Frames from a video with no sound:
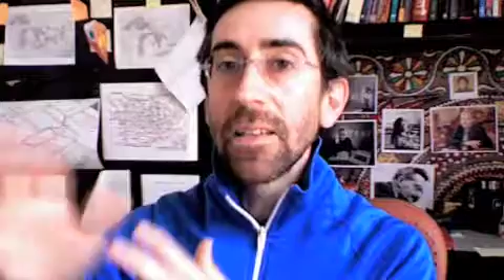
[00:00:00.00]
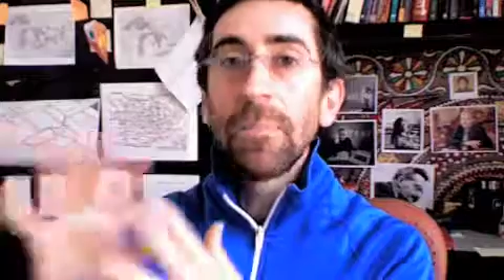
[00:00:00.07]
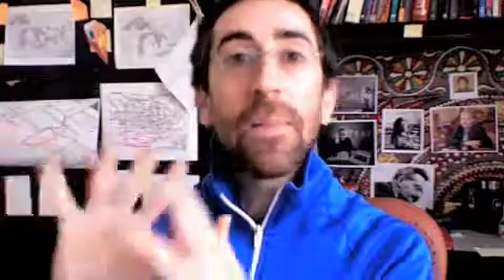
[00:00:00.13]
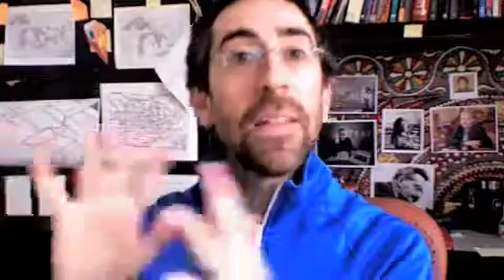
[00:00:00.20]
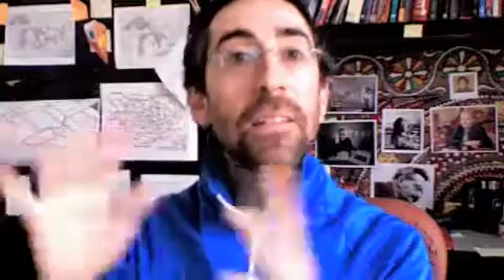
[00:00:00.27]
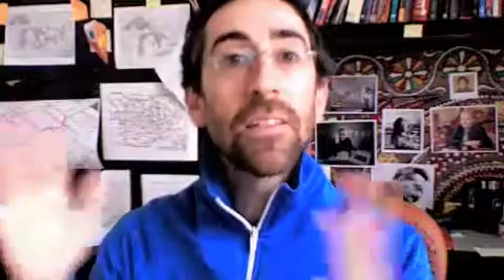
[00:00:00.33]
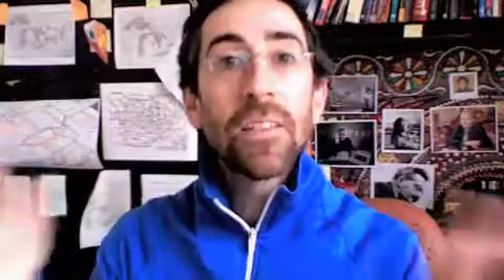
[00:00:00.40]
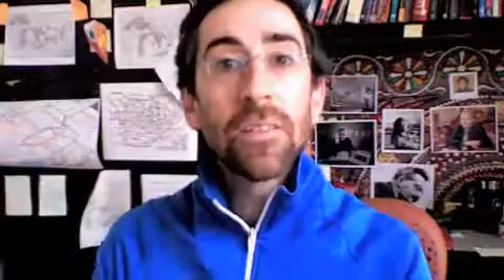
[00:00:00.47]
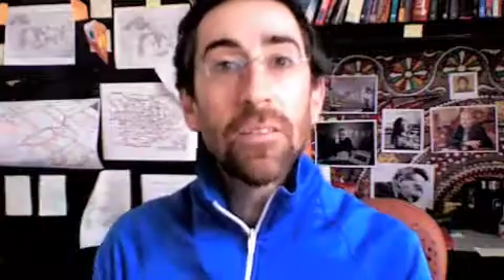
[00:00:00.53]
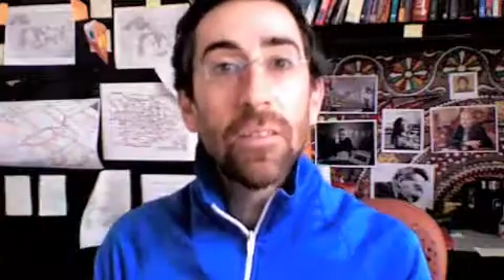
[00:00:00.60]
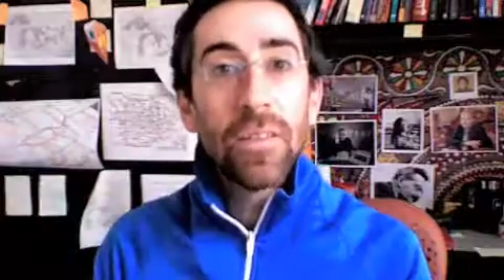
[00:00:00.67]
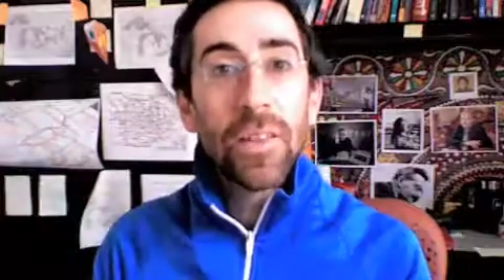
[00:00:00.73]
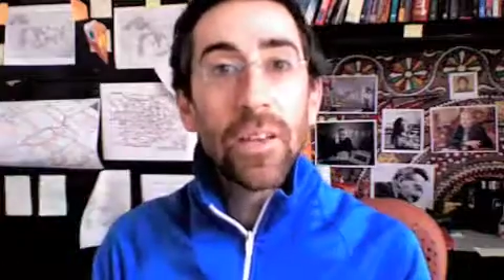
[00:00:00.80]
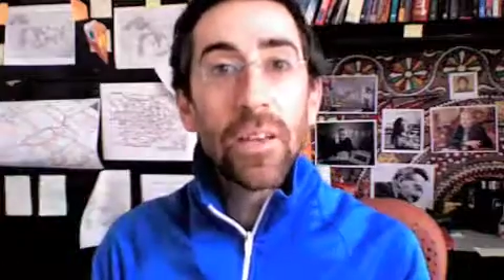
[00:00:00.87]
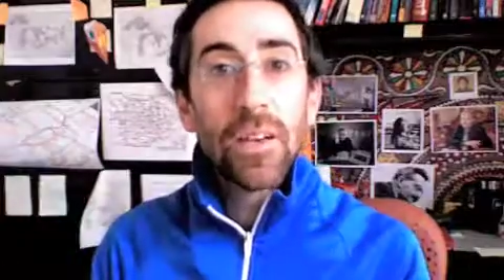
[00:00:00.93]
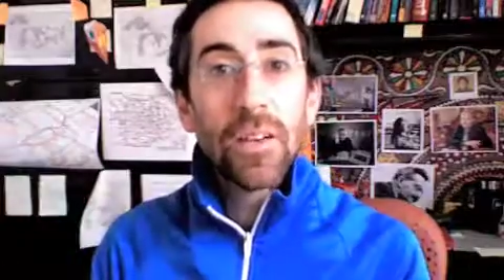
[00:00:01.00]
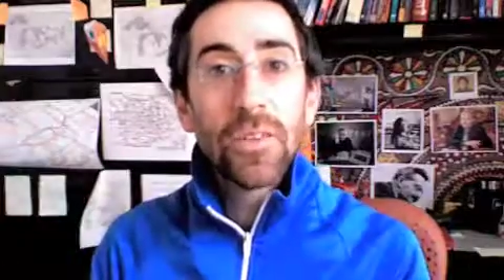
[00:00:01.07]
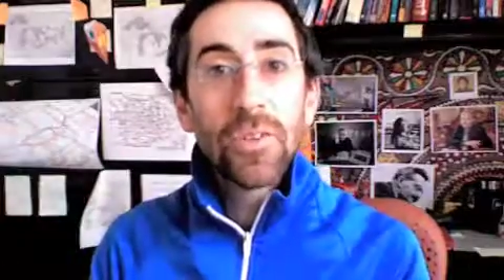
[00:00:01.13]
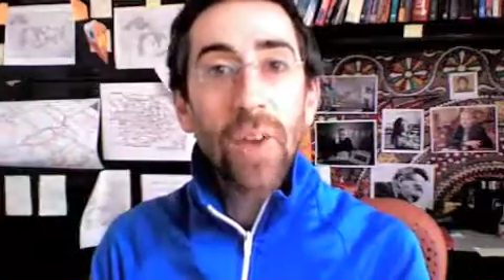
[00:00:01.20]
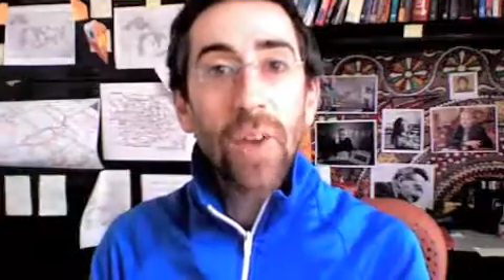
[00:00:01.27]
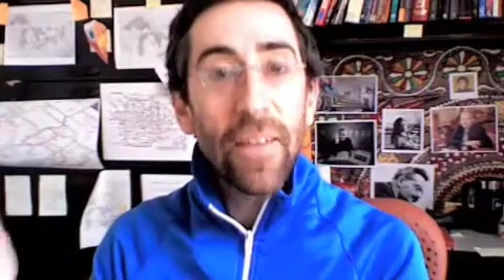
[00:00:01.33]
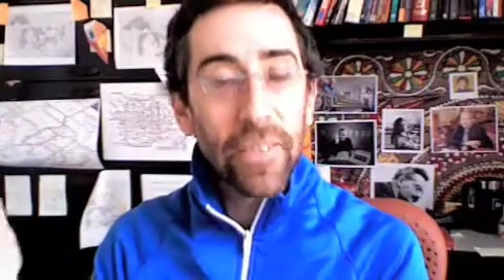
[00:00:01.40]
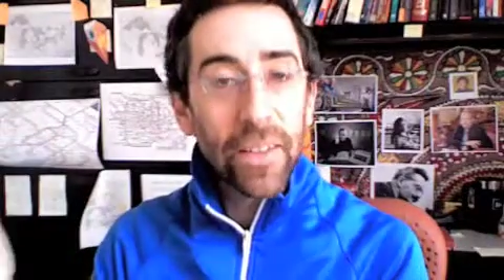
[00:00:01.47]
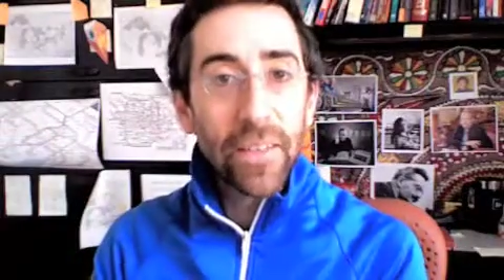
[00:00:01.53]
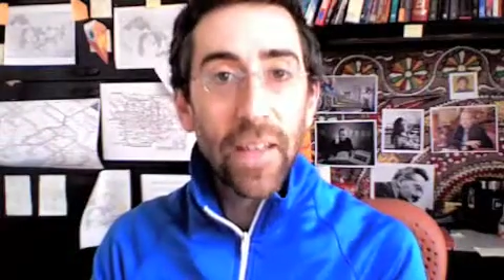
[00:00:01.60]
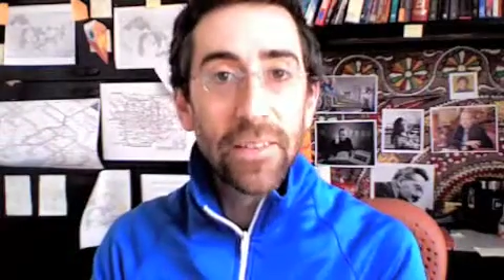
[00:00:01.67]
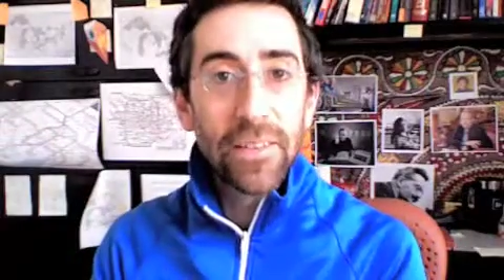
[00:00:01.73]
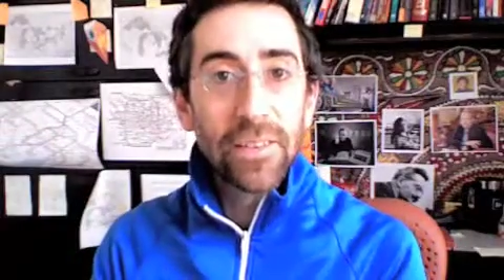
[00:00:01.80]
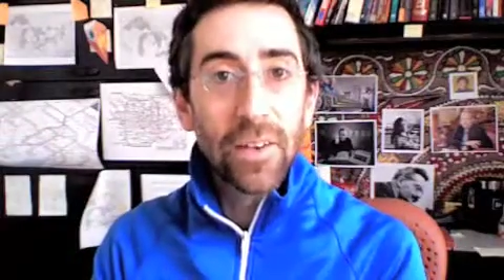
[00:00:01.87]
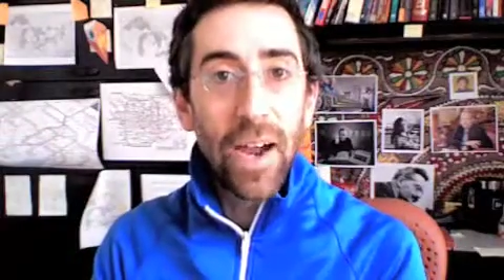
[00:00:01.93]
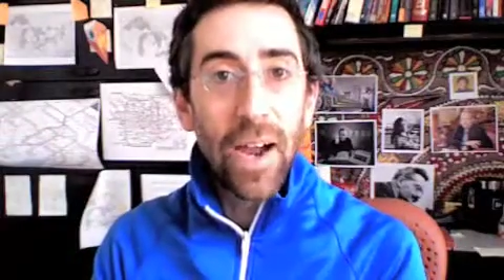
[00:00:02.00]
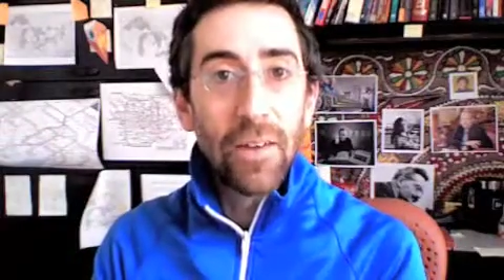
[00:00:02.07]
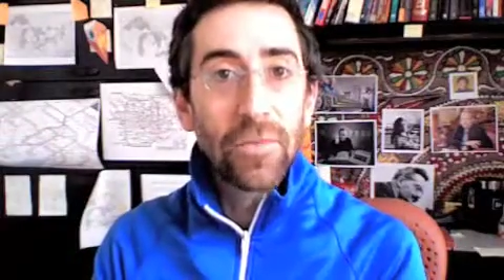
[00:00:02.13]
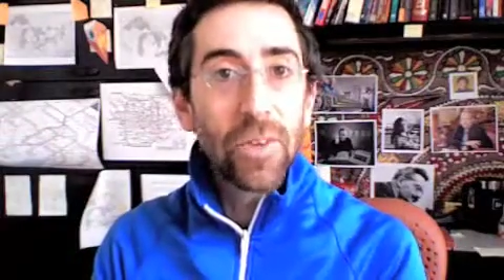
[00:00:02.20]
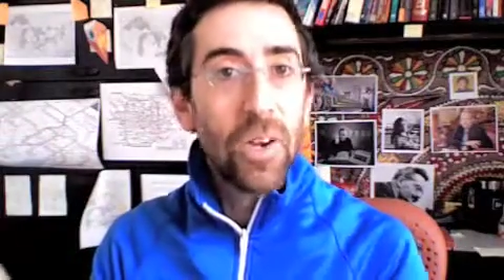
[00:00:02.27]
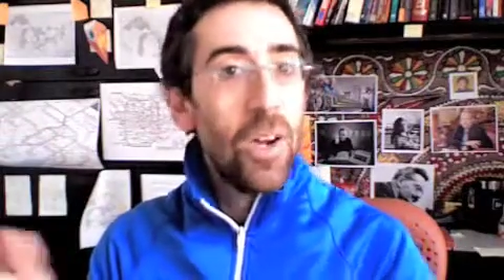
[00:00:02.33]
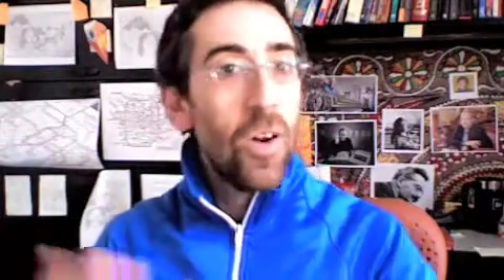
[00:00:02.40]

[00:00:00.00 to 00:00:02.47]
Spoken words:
It means that the traffic lights are out.